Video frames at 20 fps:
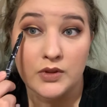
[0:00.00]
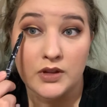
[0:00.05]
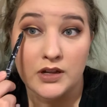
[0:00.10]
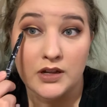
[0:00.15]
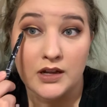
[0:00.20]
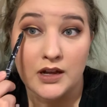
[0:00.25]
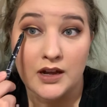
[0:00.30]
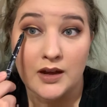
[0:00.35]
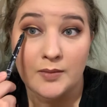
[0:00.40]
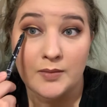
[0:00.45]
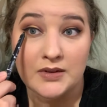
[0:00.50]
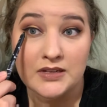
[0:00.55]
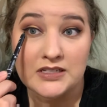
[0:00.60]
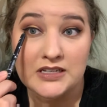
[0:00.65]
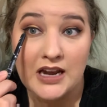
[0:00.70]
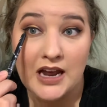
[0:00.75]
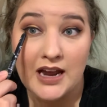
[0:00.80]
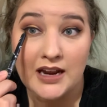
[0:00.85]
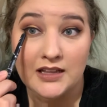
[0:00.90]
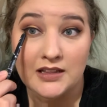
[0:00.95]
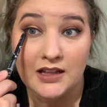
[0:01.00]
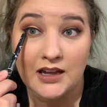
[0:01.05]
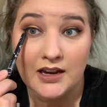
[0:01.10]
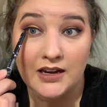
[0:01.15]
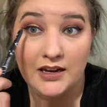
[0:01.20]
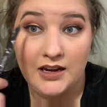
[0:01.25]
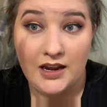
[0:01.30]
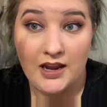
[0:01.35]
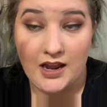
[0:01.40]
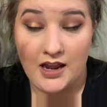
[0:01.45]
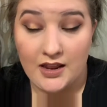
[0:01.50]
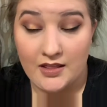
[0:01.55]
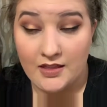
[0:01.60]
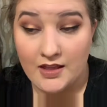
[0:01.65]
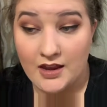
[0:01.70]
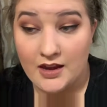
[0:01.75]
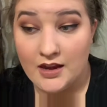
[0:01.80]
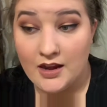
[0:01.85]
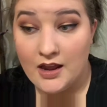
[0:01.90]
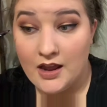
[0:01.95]
the tight line it and
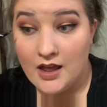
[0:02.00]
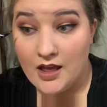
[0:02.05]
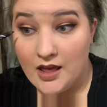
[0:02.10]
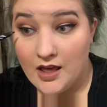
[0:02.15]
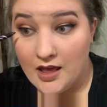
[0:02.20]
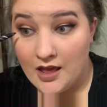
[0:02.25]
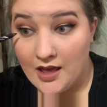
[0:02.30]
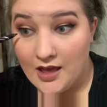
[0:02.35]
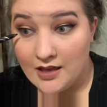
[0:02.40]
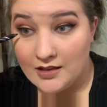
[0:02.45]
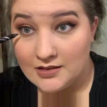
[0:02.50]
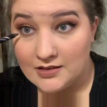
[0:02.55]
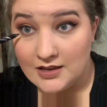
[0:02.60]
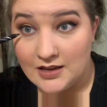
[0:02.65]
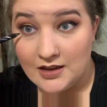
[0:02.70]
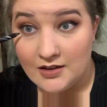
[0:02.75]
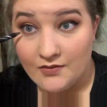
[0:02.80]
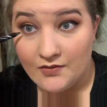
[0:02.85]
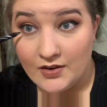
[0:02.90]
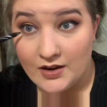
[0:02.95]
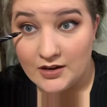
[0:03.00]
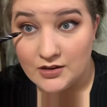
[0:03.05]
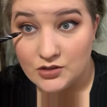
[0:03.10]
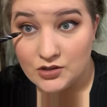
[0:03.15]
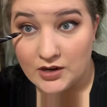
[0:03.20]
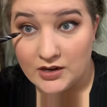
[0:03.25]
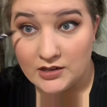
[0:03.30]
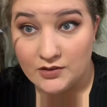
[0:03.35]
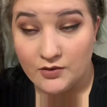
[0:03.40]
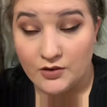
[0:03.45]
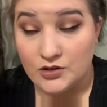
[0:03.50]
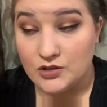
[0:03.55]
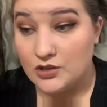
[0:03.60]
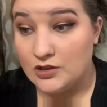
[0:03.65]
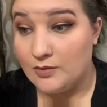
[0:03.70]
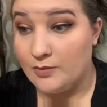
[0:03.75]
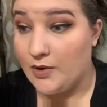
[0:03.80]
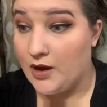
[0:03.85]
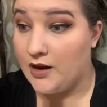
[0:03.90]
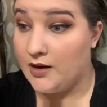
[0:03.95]
then see if it transfers
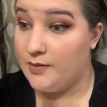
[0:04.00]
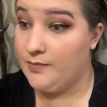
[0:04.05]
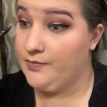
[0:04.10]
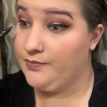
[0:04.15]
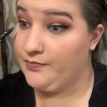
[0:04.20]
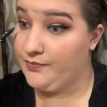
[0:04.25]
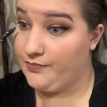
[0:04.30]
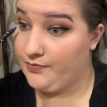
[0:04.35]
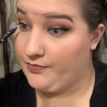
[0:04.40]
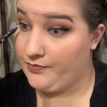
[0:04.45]
to the bottom.